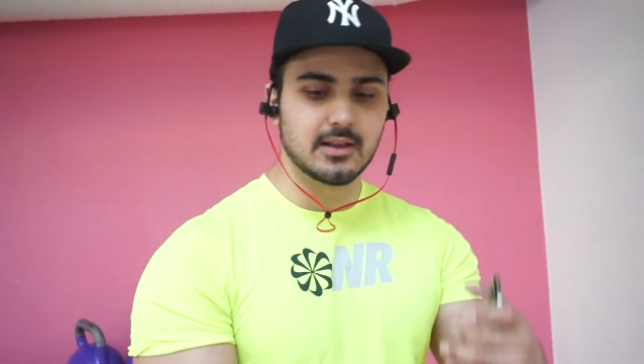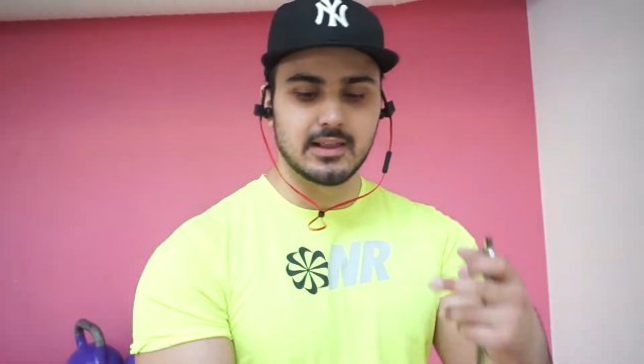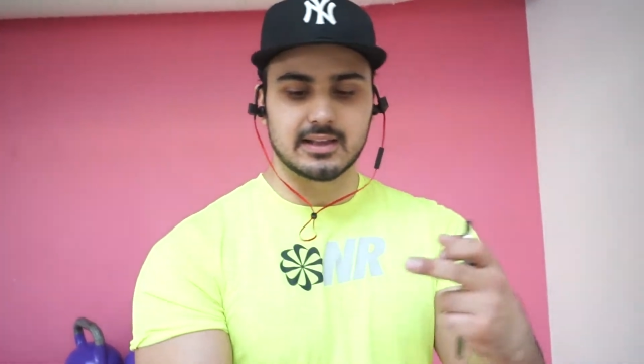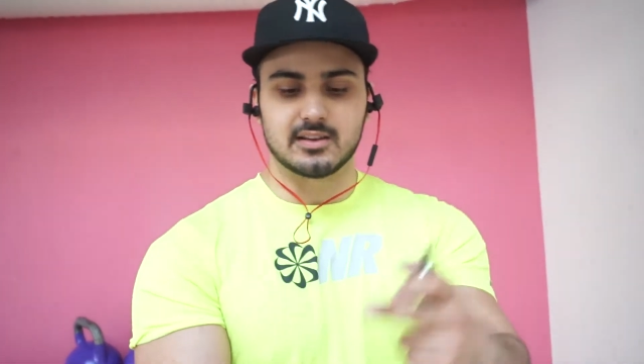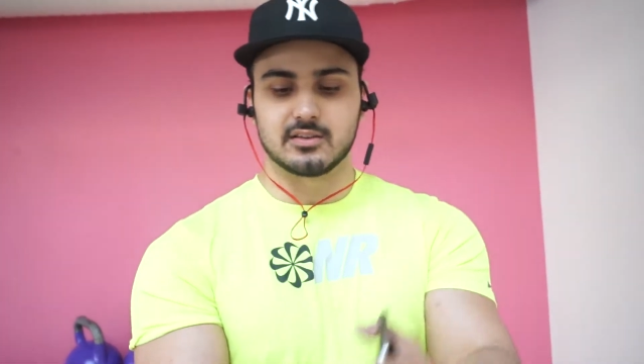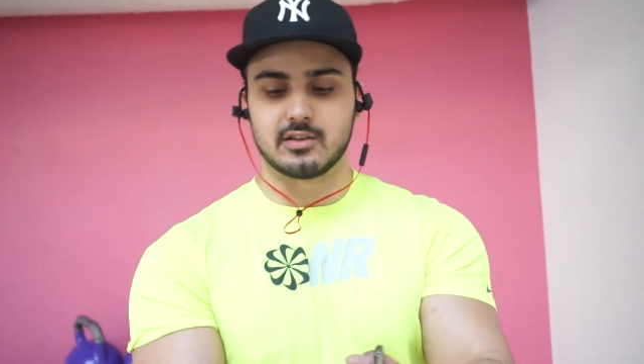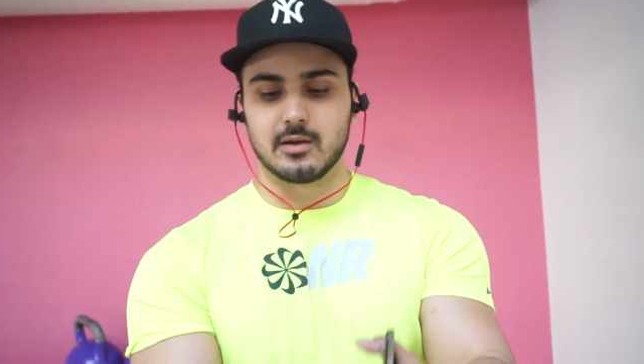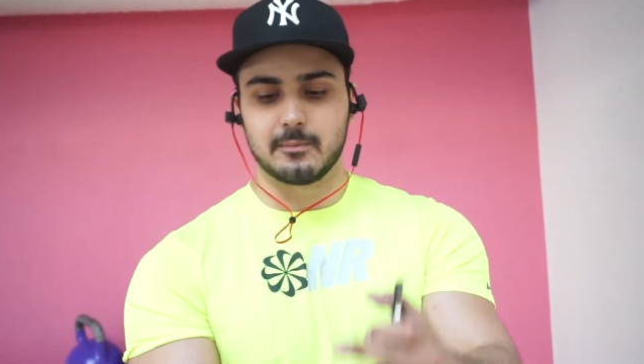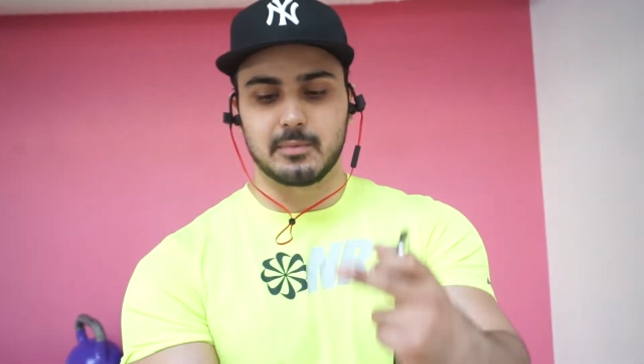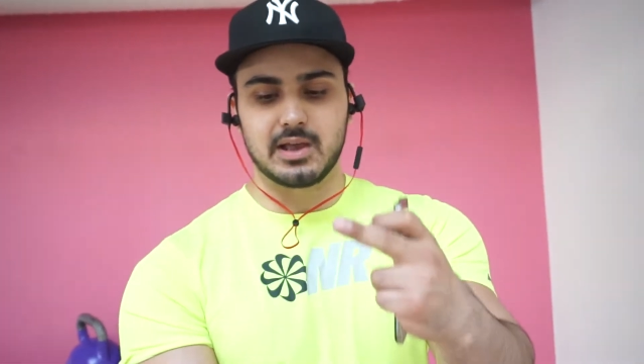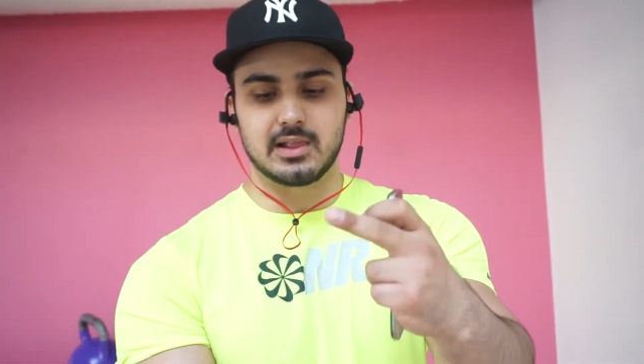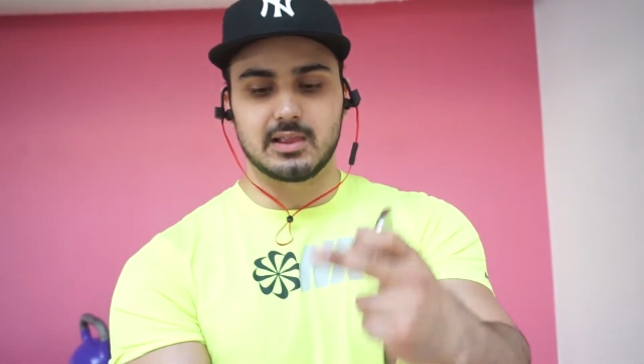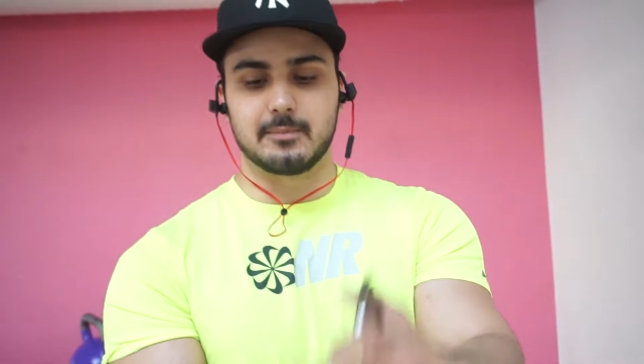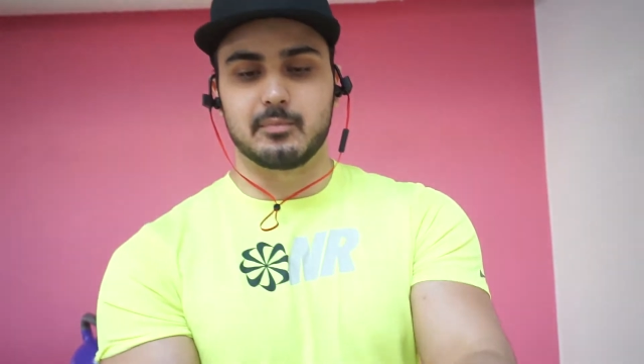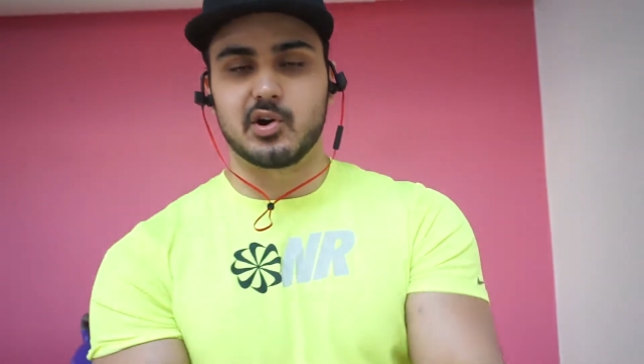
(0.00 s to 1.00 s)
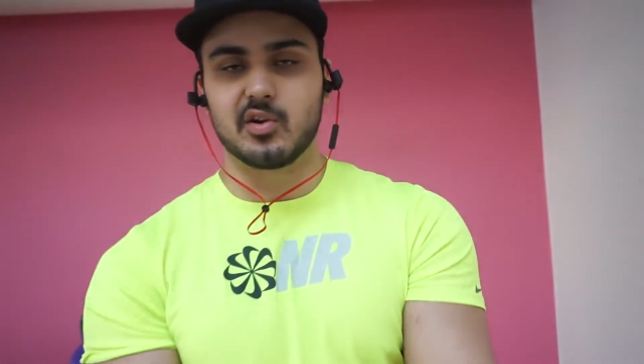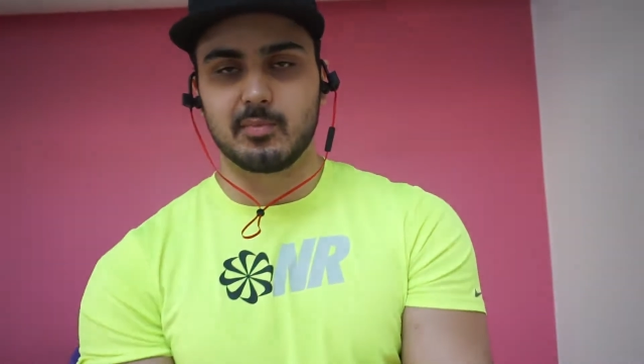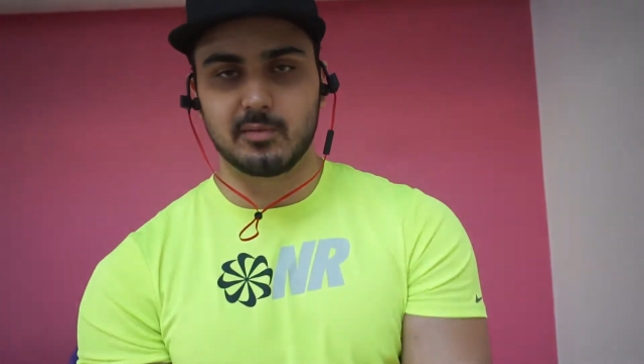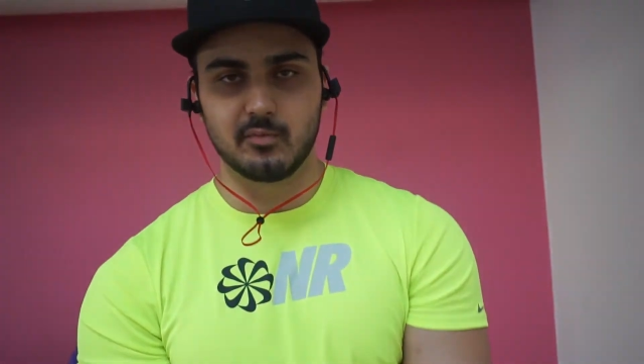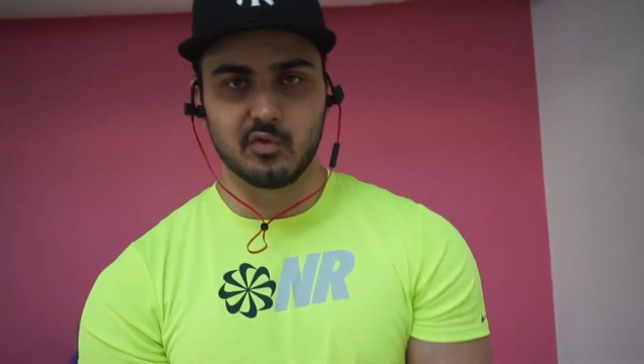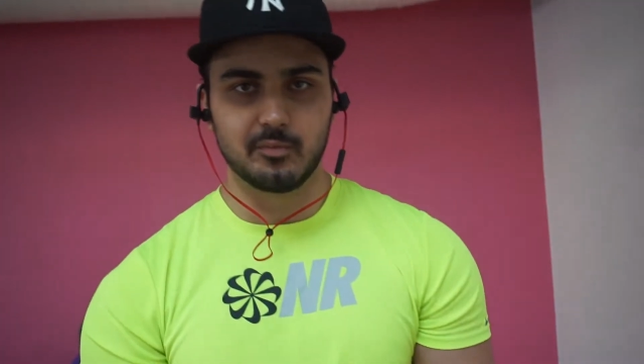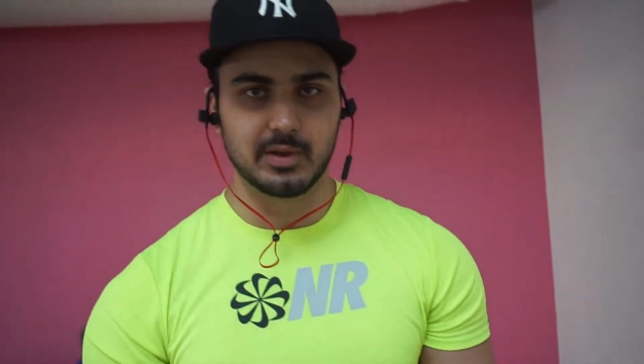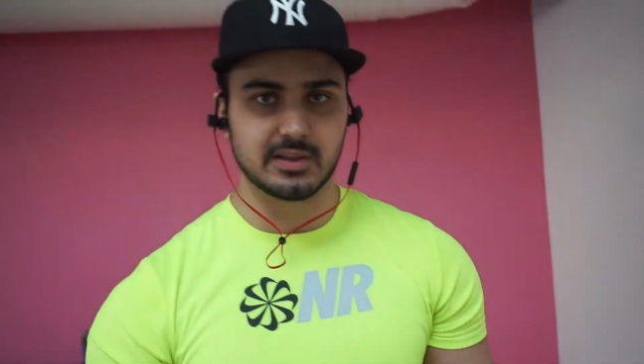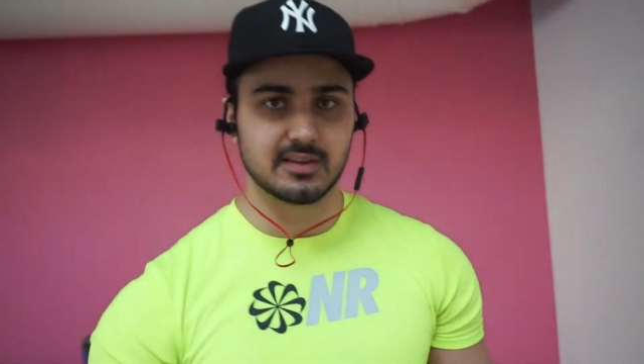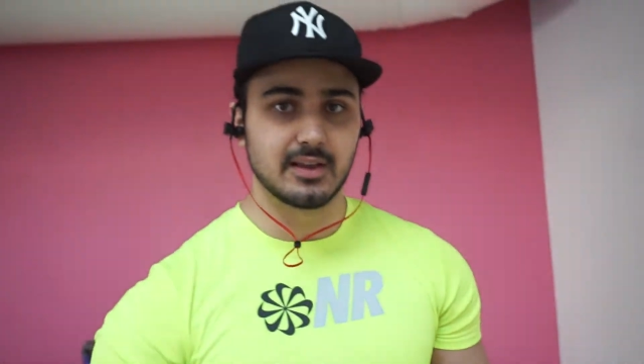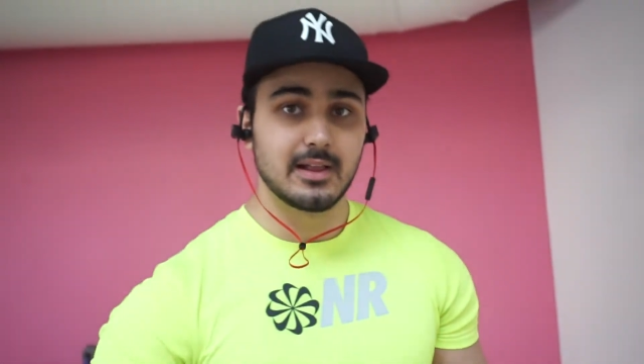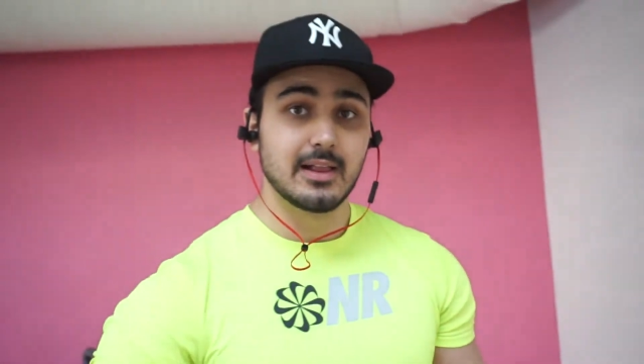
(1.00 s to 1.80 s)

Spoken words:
like the dumbbell and barbell movement.